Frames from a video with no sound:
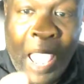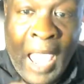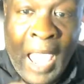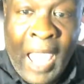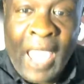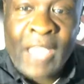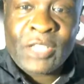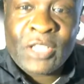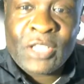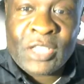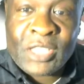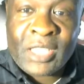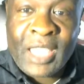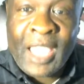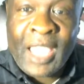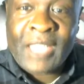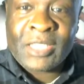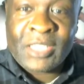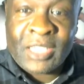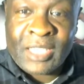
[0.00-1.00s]
I just
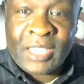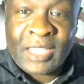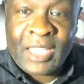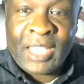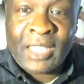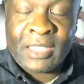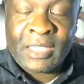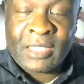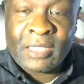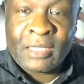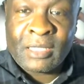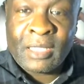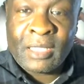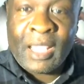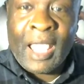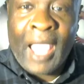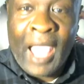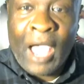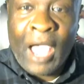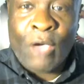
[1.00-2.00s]
got to get
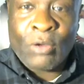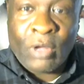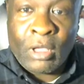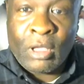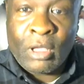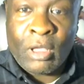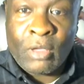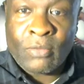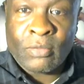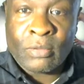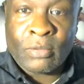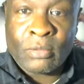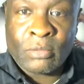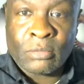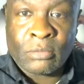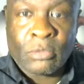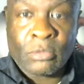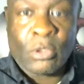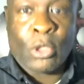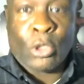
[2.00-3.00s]
out of
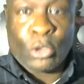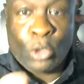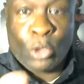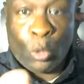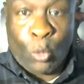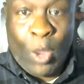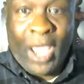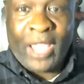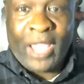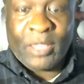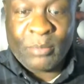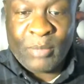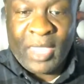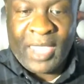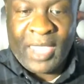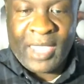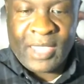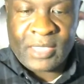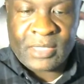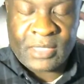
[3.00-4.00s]
the white
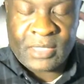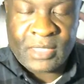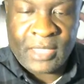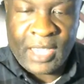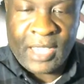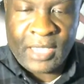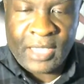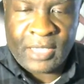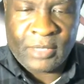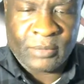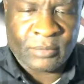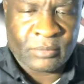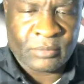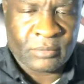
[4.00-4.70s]
man's name.